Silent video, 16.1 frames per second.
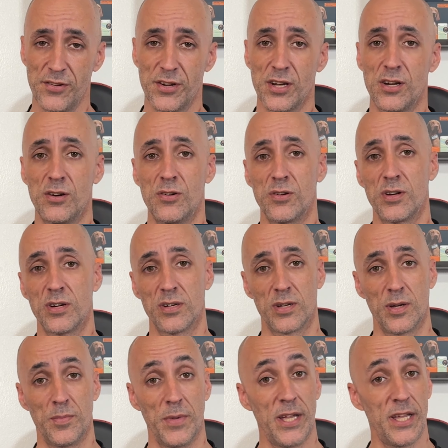dog,
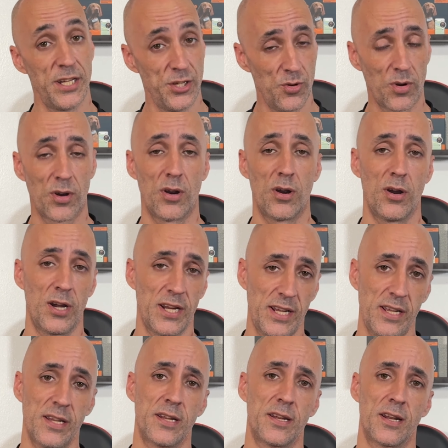and you are,
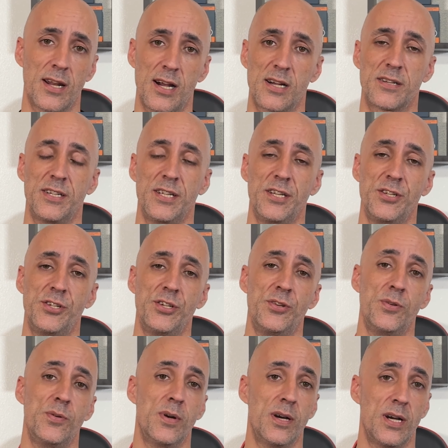again, locked
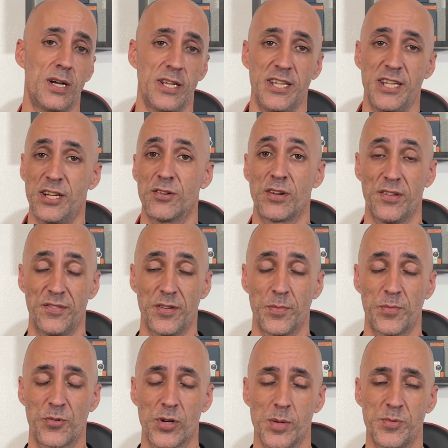into yearly
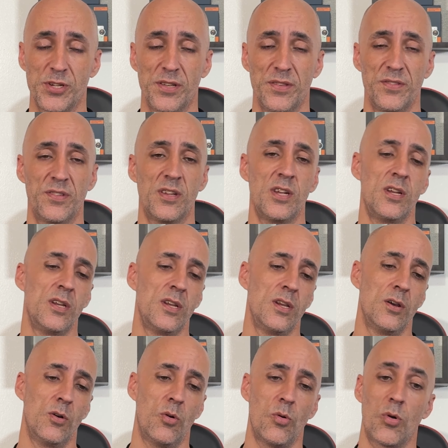subscriptions
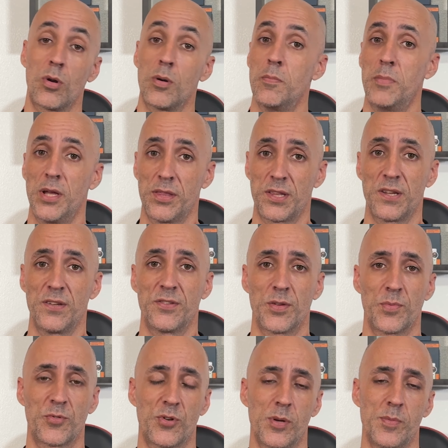or monthly
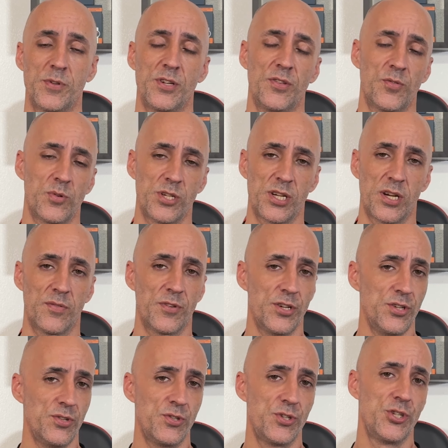subscriptions, whichever
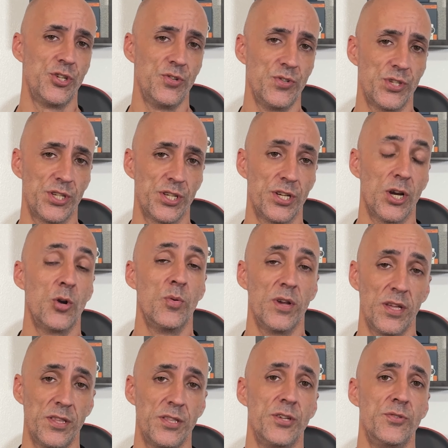you choose to go
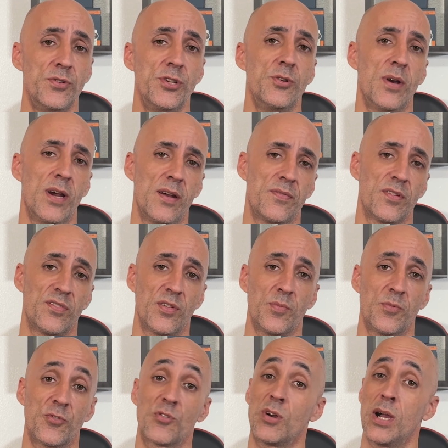with. You do have to
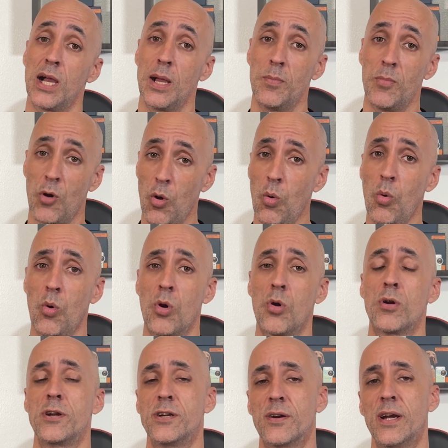subscribe,
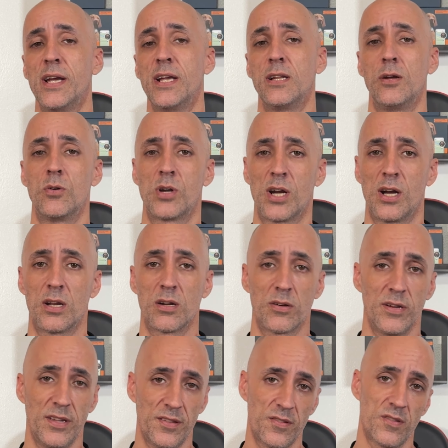or your Halo collar
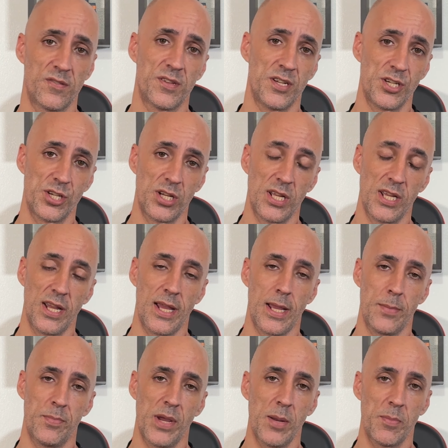is essentially a
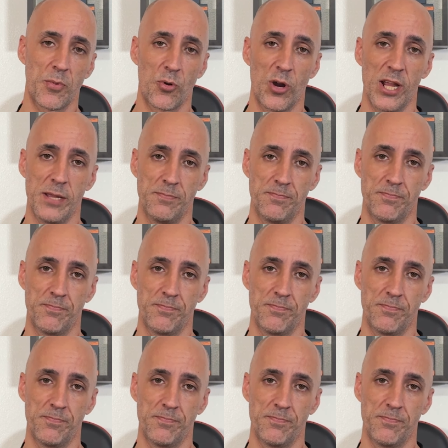paperweight.